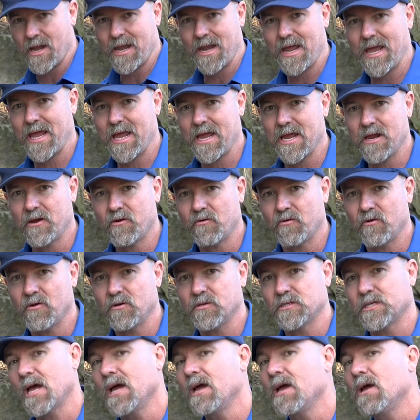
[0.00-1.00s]
Land
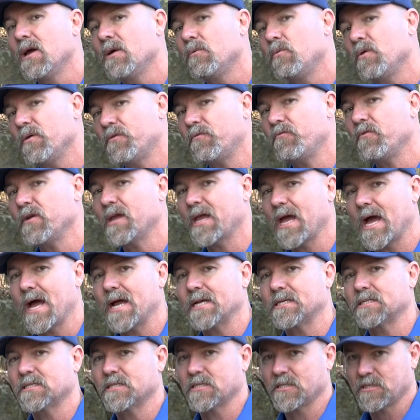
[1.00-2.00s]
Cruiser with
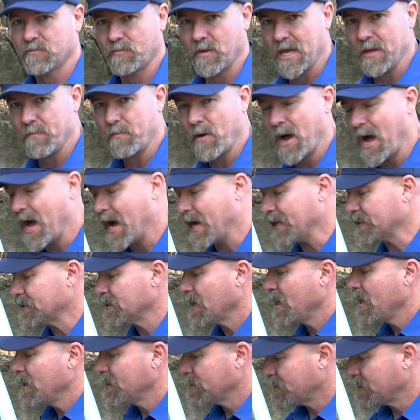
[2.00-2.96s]
regards to spare parts.